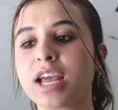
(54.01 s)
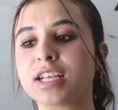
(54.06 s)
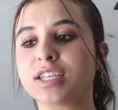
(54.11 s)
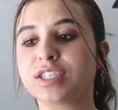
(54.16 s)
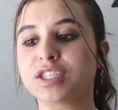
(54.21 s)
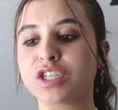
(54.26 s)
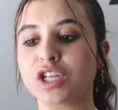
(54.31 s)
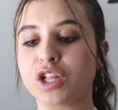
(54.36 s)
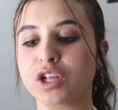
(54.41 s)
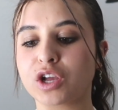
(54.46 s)

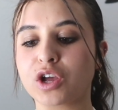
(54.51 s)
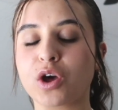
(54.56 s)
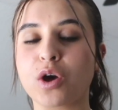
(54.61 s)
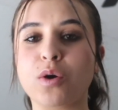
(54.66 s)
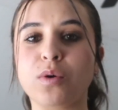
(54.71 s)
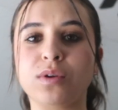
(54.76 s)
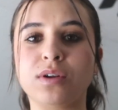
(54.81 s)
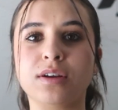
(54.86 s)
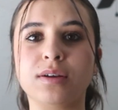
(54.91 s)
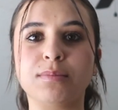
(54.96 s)

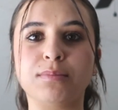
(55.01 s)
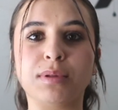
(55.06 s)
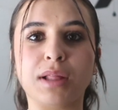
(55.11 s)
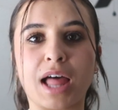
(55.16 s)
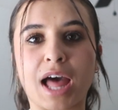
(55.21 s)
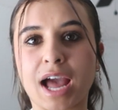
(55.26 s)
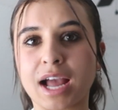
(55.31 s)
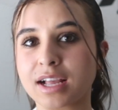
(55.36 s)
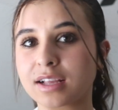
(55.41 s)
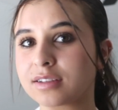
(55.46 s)
silicone
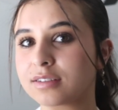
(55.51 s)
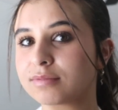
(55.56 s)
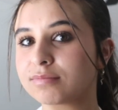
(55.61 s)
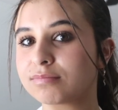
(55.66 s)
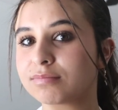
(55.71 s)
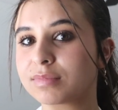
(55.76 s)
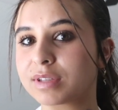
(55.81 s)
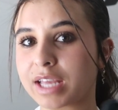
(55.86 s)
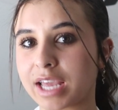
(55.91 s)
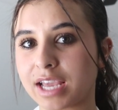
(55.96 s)
black
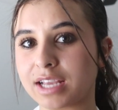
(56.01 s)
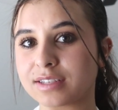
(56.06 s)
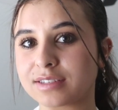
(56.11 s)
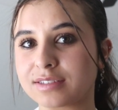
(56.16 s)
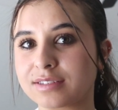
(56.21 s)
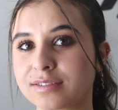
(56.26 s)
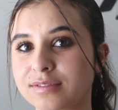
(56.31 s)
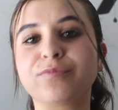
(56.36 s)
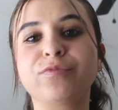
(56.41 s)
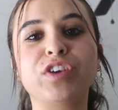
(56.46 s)

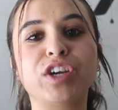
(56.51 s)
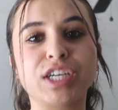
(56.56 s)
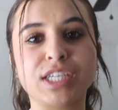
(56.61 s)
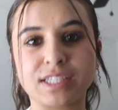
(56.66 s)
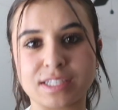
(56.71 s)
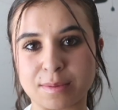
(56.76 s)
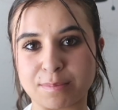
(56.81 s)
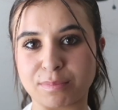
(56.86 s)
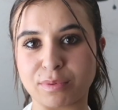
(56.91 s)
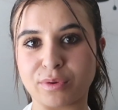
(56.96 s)
case. Very
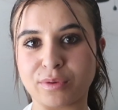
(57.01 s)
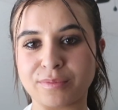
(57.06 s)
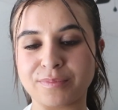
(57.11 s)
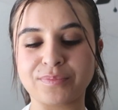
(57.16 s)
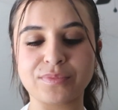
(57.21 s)
simple.